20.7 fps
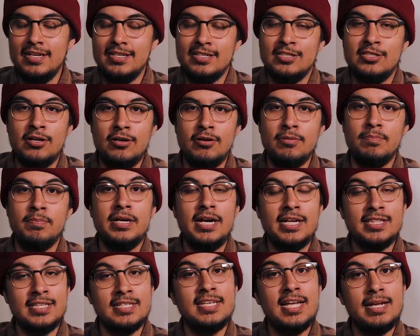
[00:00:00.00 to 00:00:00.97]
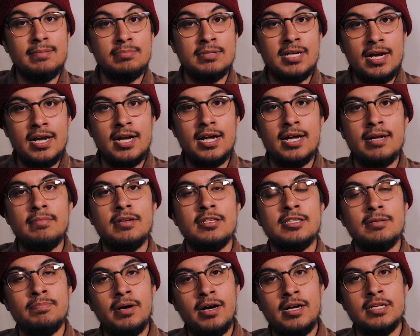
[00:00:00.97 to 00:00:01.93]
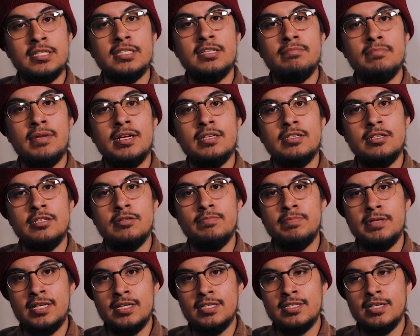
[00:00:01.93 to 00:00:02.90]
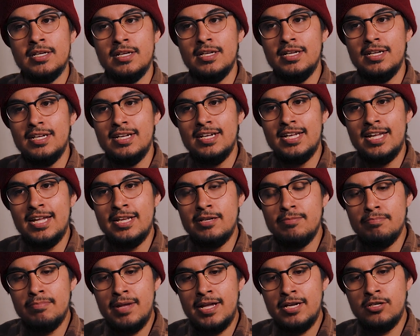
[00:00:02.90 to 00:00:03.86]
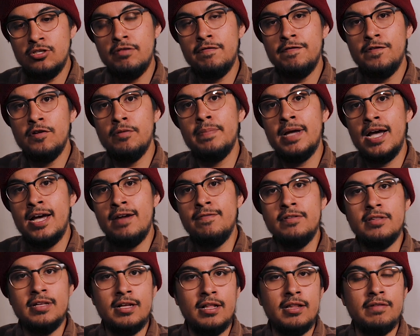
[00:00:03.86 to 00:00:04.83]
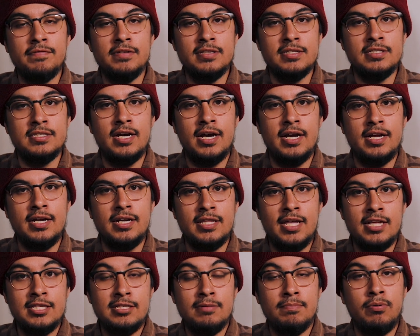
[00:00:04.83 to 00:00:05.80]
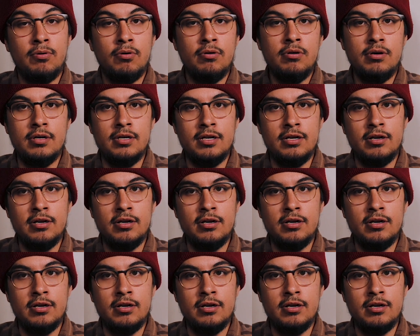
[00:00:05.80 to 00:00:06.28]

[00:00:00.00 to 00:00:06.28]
So, but at the same time, it's a positive message because it makes you feel bad for the elephants dying, and that's important.